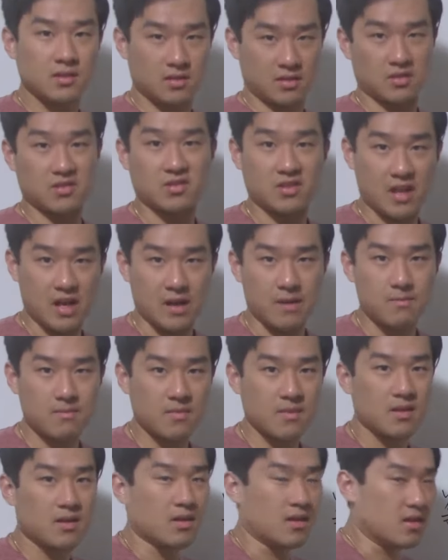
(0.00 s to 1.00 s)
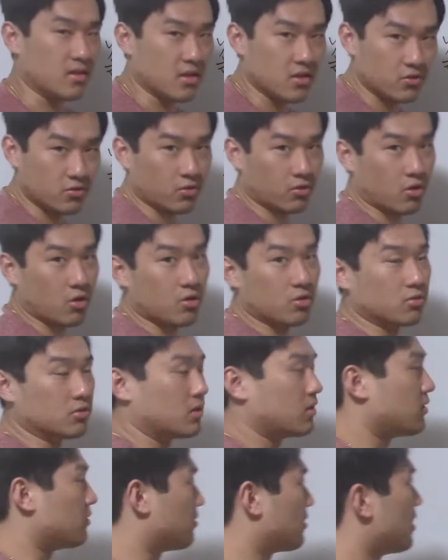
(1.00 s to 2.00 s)
the same, and then you're gold,
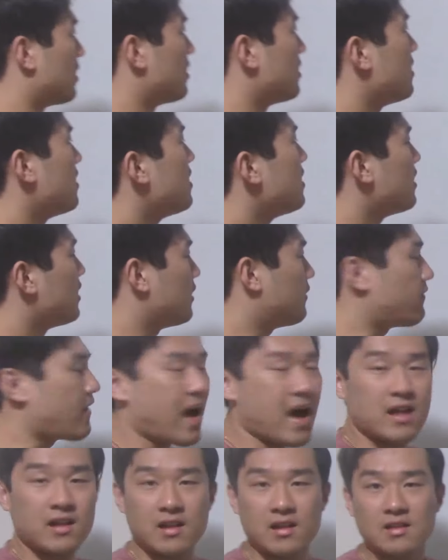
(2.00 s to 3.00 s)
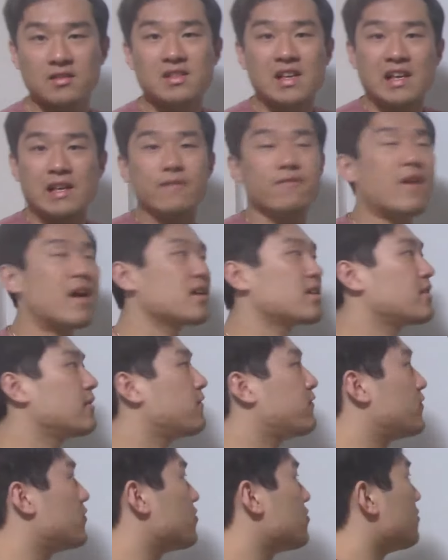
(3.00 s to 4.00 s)
okay? If I
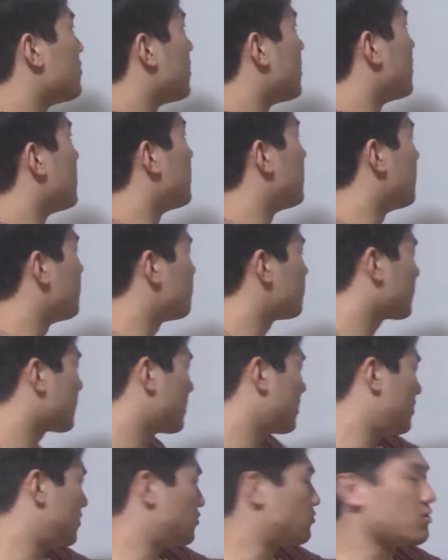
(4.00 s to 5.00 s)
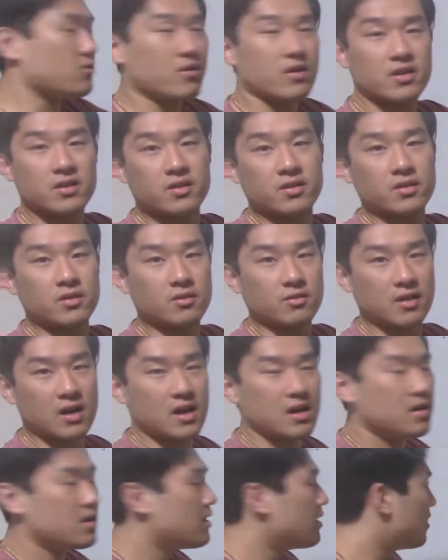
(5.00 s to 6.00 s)
give you this one right here,
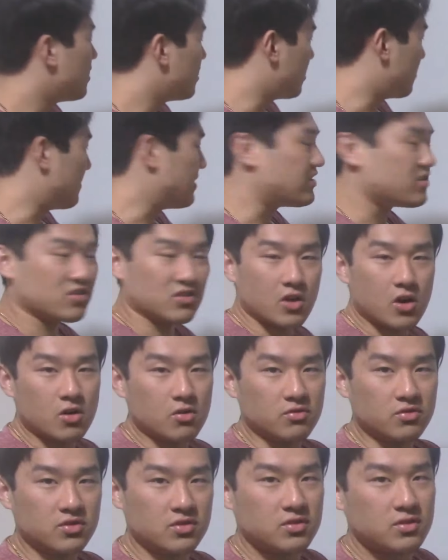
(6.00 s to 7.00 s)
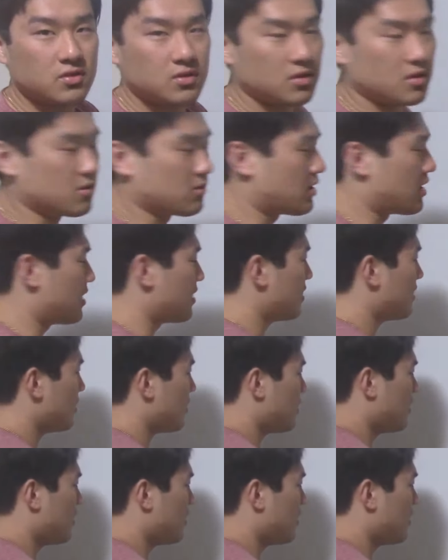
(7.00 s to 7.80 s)
okay, that means nose, okay?